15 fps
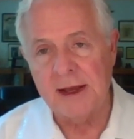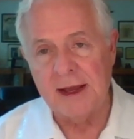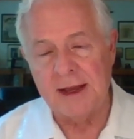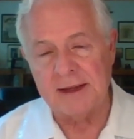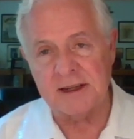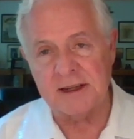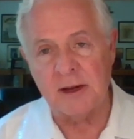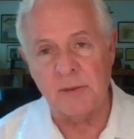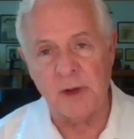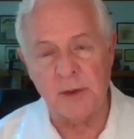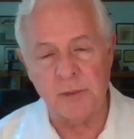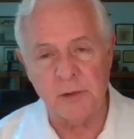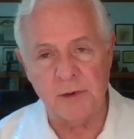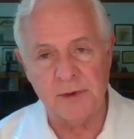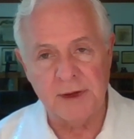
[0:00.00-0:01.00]
has come
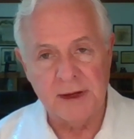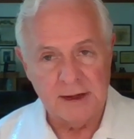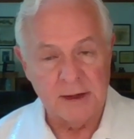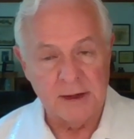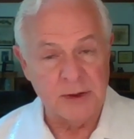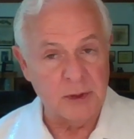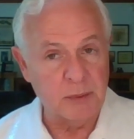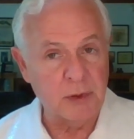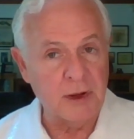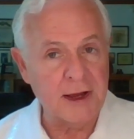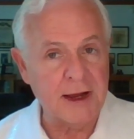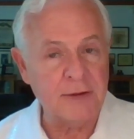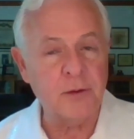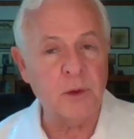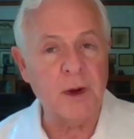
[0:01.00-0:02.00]
up with the
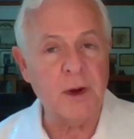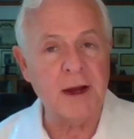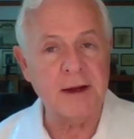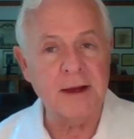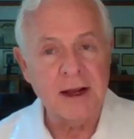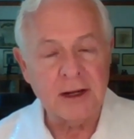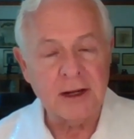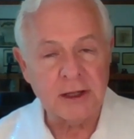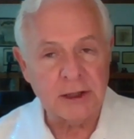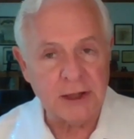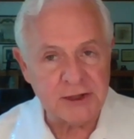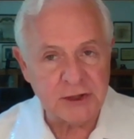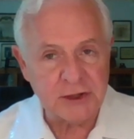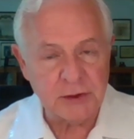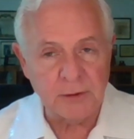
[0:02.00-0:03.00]
plan for a
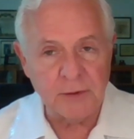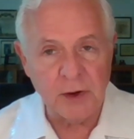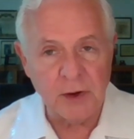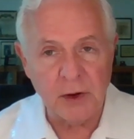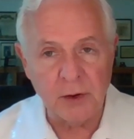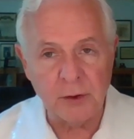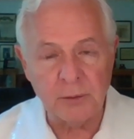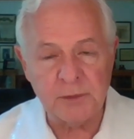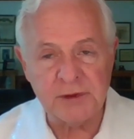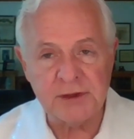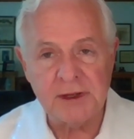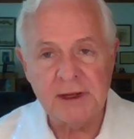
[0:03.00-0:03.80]
cluster of homes